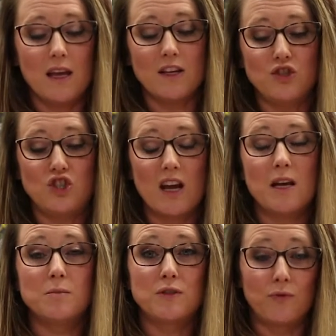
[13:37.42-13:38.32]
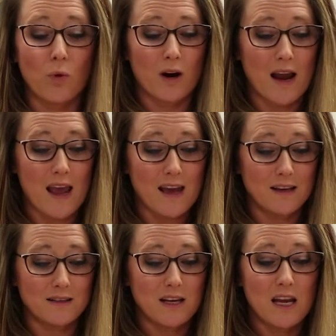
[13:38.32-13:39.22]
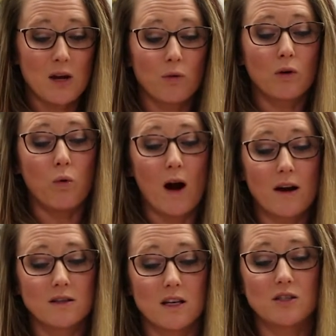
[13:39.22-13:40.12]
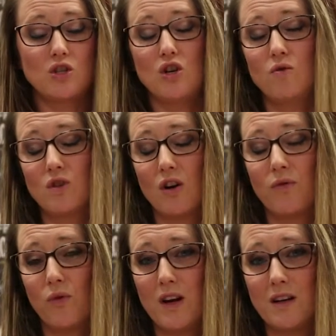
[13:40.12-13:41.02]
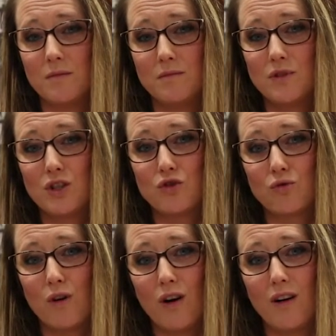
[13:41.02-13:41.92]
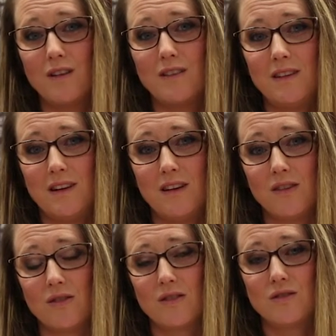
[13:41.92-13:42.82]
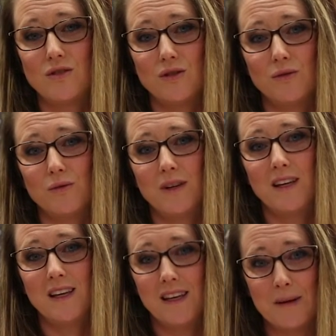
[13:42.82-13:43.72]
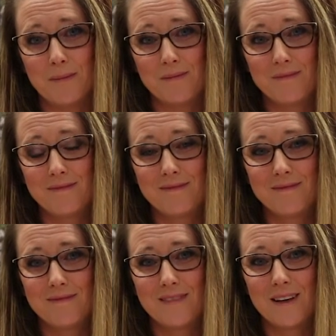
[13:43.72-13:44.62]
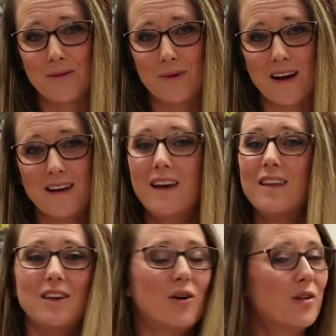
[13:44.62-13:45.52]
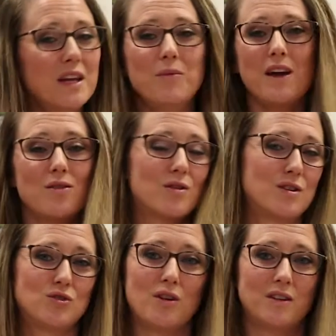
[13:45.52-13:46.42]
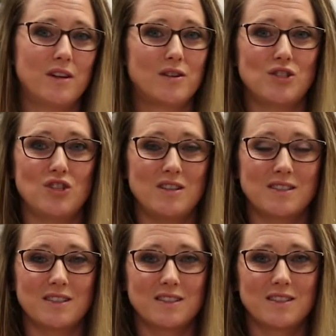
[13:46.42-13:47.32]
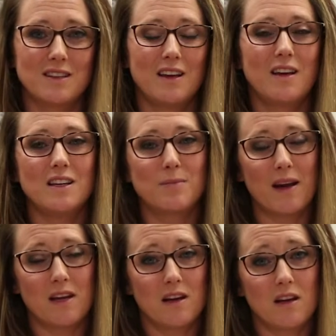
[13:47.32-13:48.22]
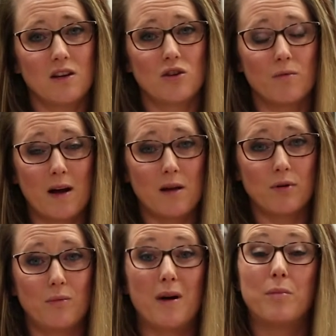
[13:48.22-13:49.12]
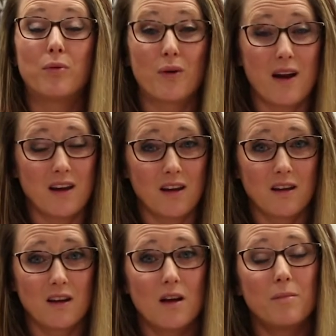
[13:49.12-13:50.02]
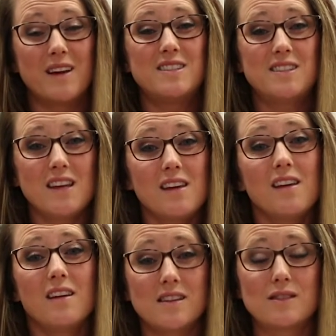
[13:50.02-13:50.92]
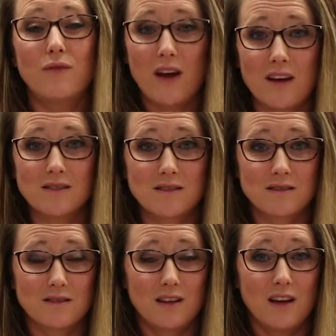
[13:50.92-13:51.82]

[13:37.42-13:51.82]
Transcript: In James 4:8, he requires us to use our freedom to draw near to him, right? The only way you're going to draw near to Jesus is by getting into your Bible, by praying, by seeking his face.